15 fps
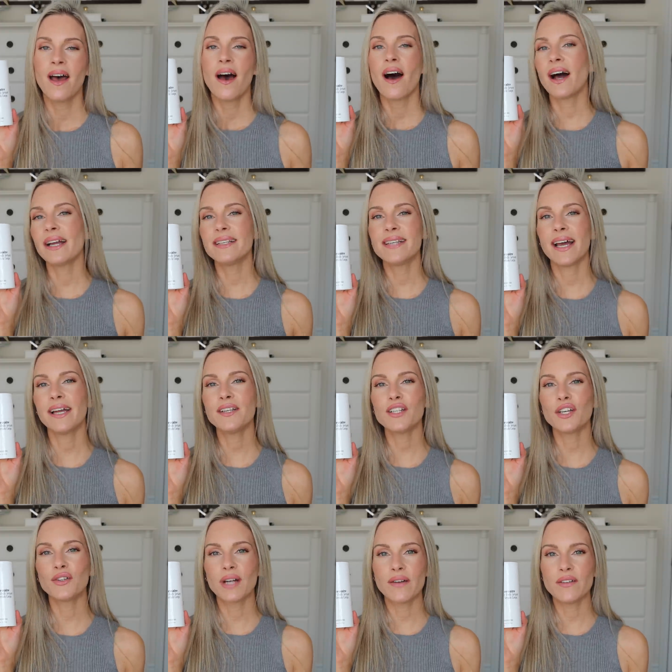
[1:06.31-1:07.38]
I tend
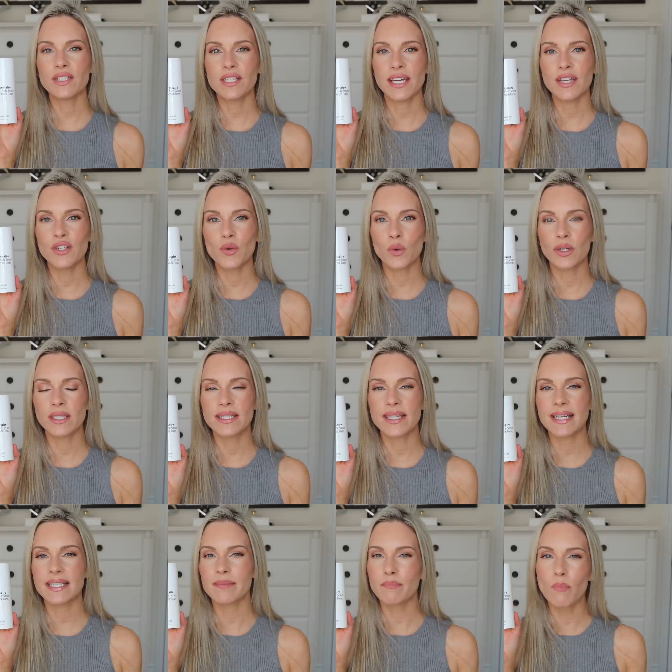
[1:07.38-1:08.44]
to gravitate towards
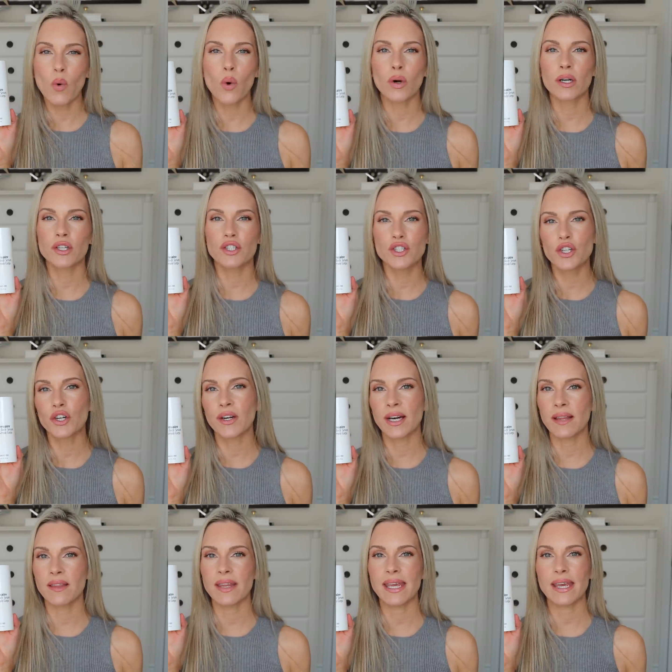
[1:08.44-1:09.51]
this more
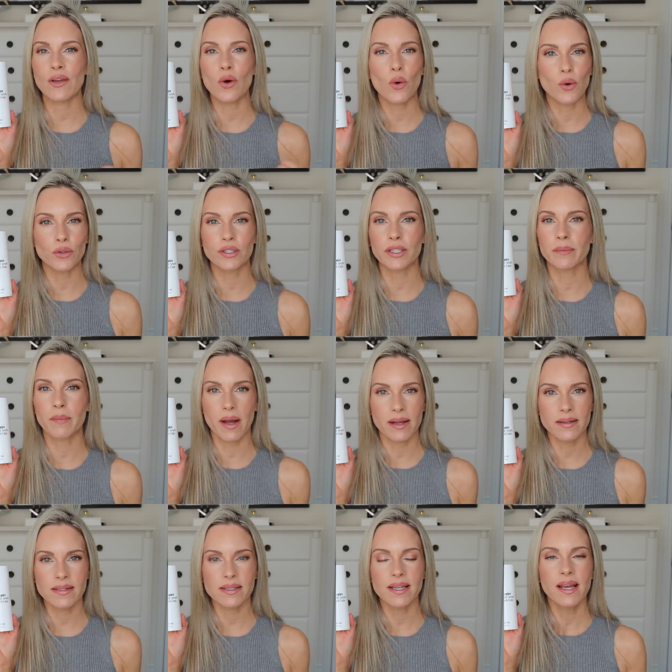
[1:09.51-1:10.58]
during the colder
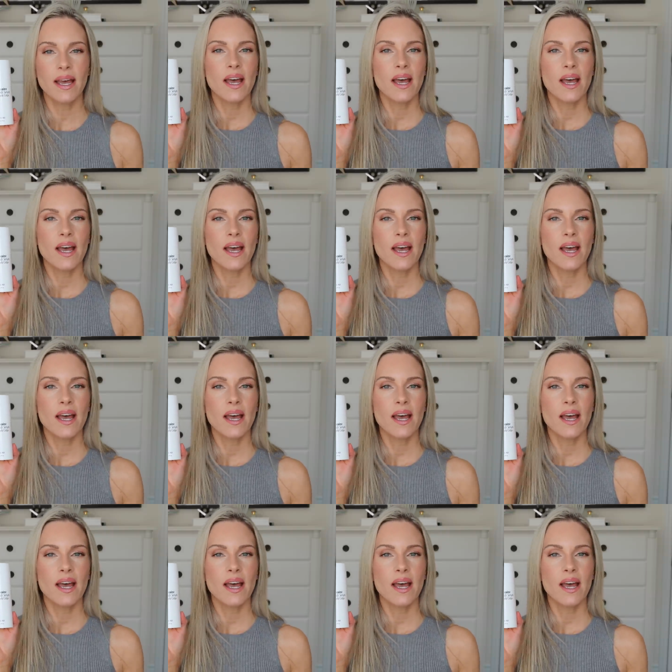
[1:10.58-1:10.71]
months,